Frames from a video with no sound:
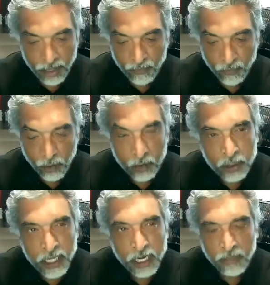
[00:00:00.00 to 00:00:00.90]
been for
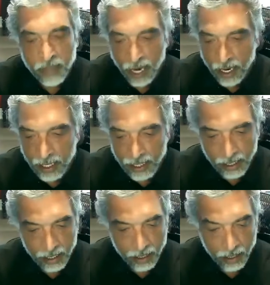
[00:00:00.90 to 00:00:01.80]
Hussein ibn
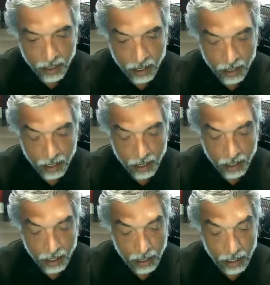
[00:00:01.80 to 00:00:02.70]
Ali,
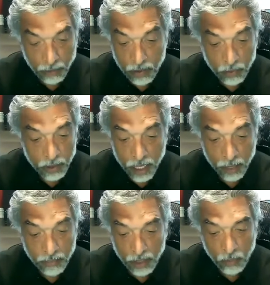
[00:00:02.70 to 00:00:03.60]
we would
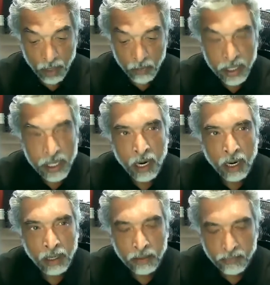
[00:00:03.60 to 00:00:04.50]
not be where we
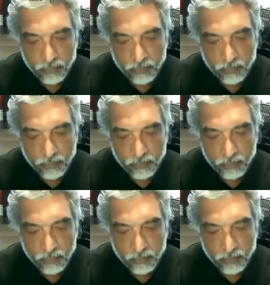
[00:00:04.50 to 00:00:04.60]
are.